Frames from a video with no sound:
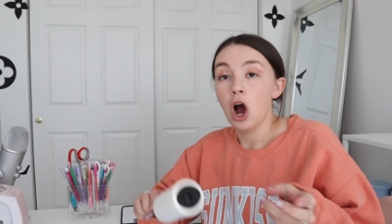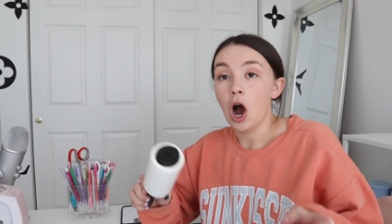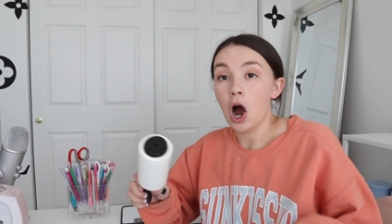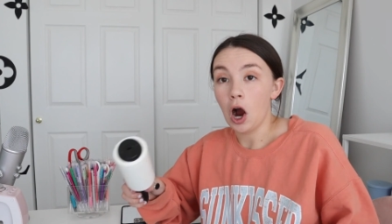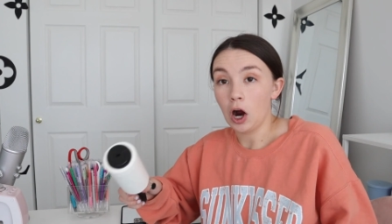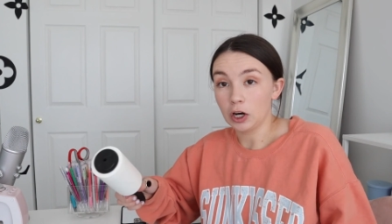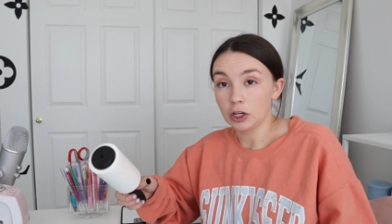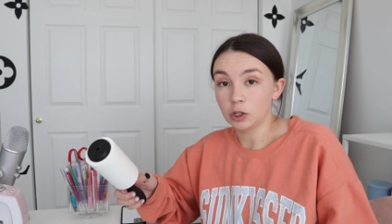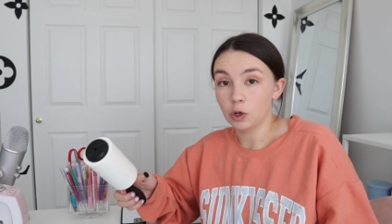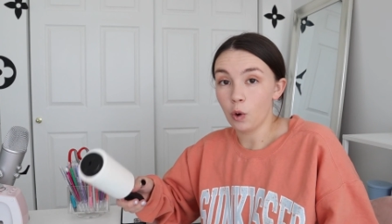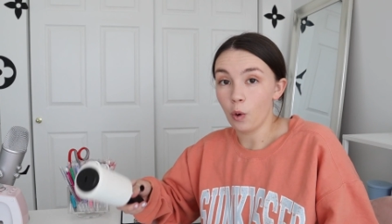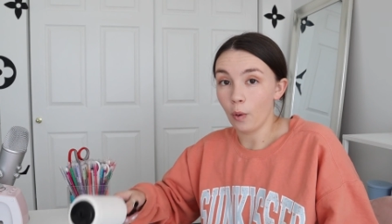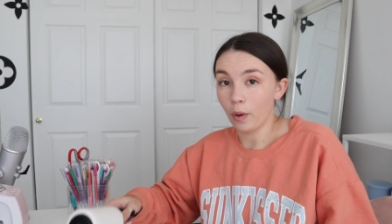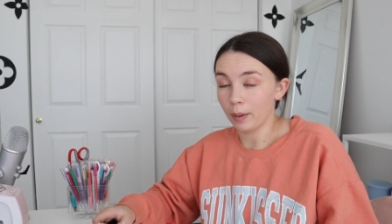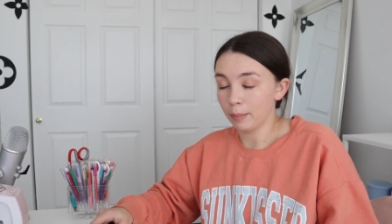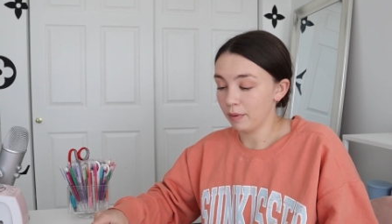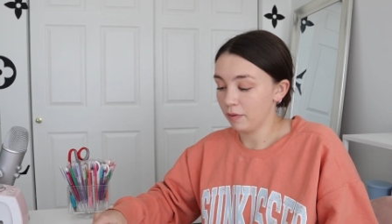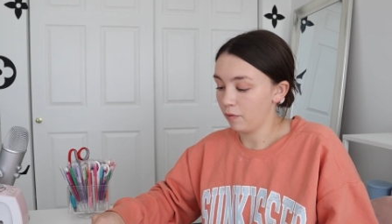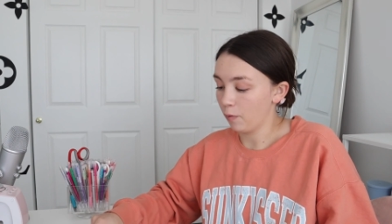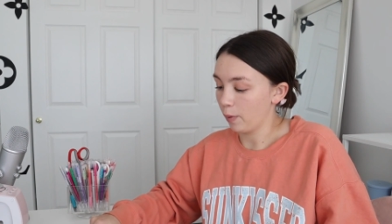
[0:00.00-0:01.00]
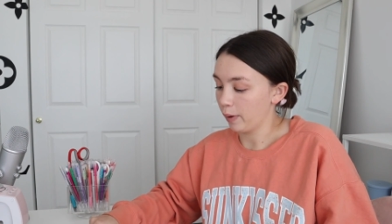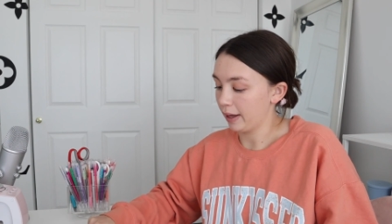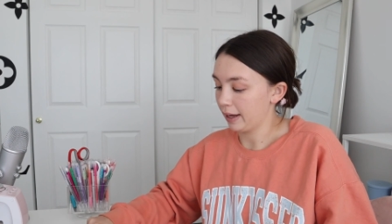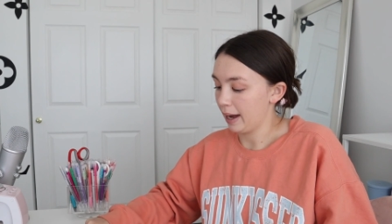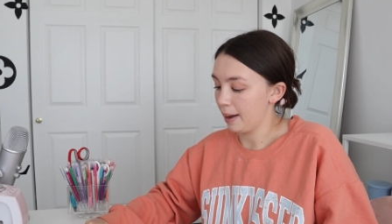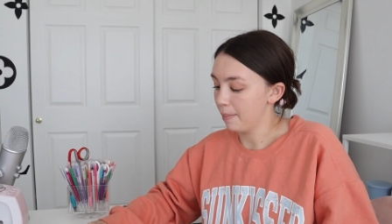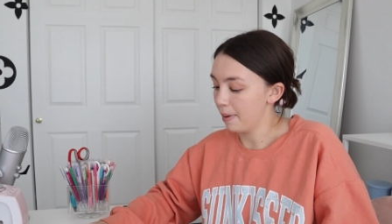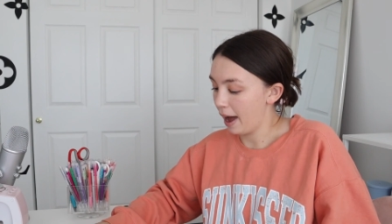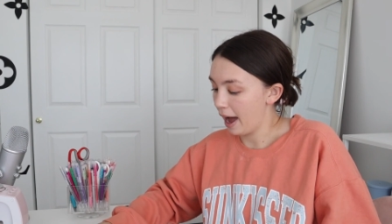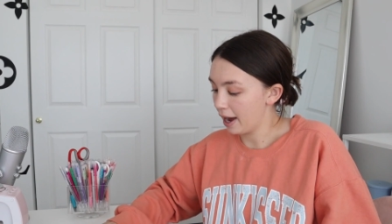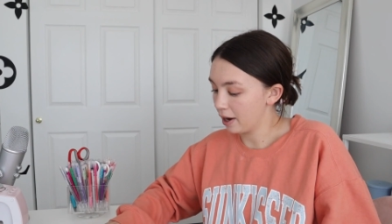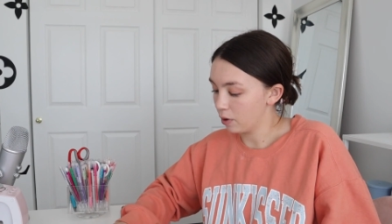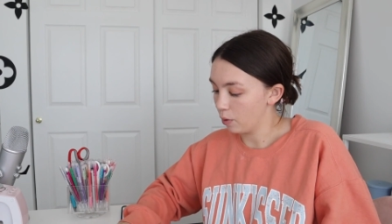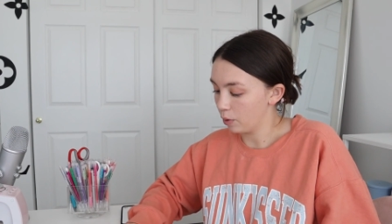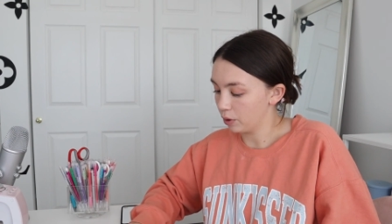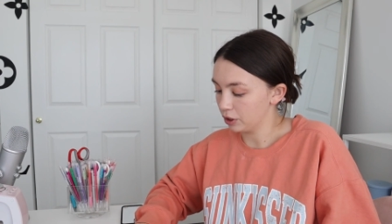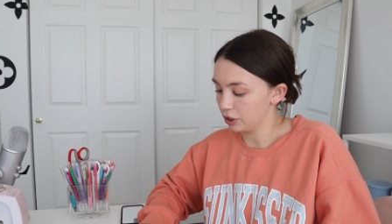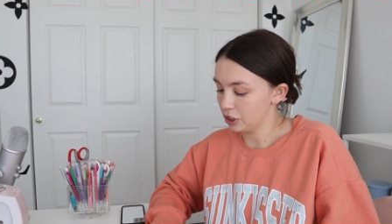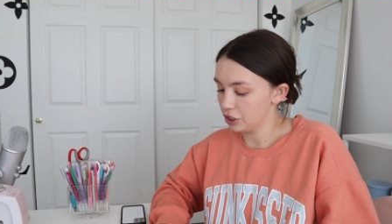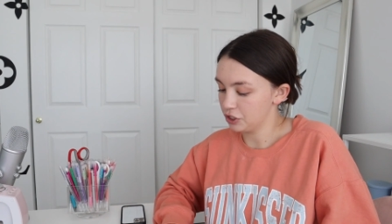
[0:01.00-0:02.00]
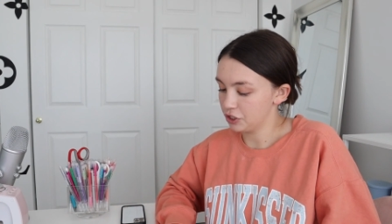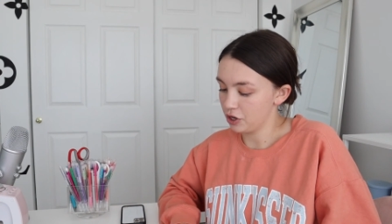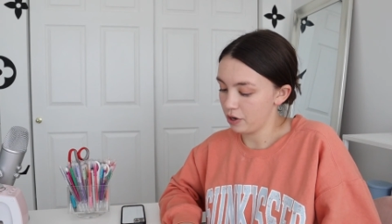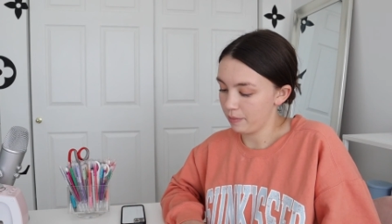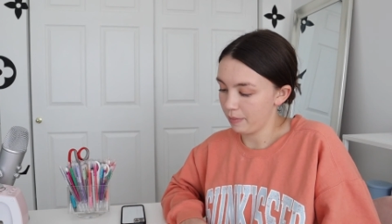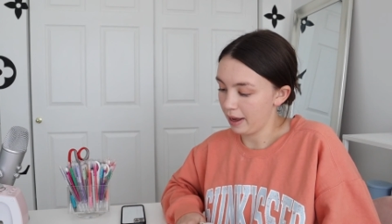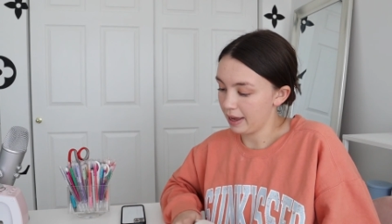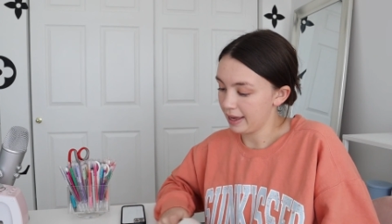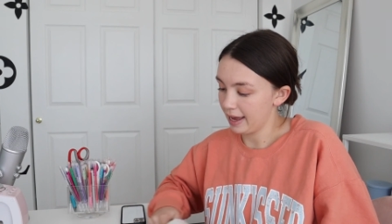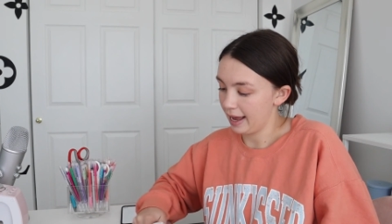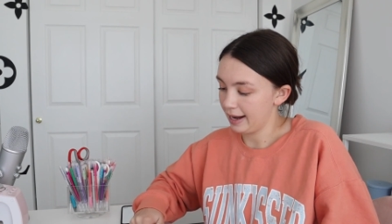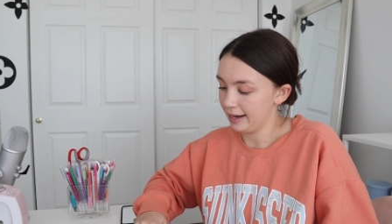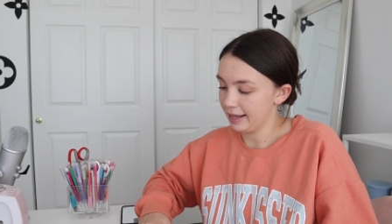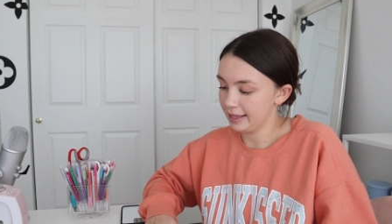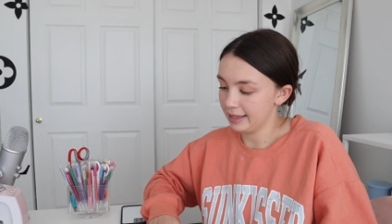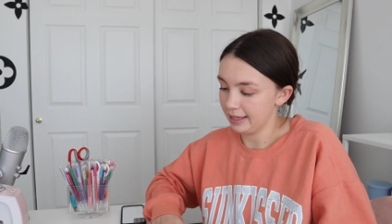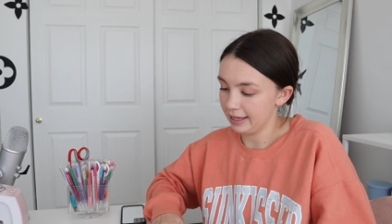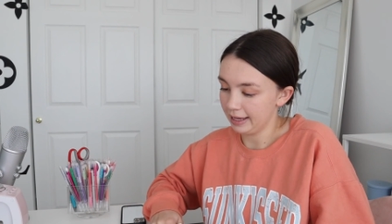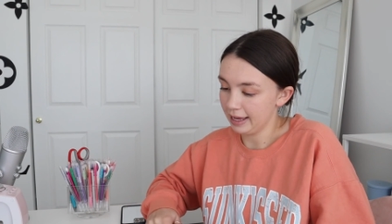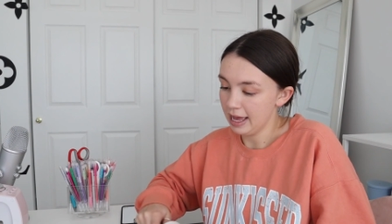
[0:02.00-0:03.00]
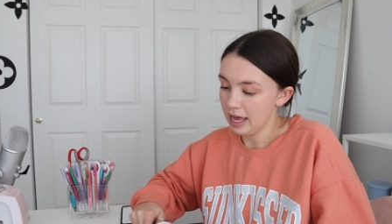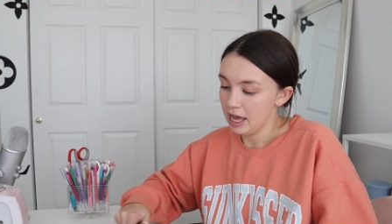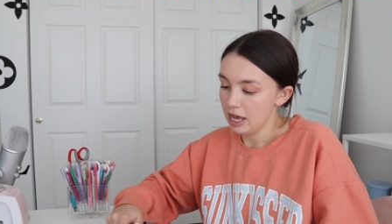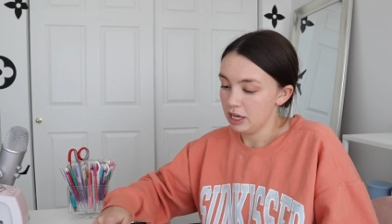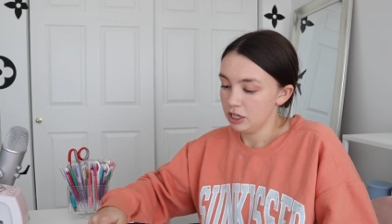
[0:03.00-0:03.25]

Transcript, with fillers: hardcore before like I pack orders or make anything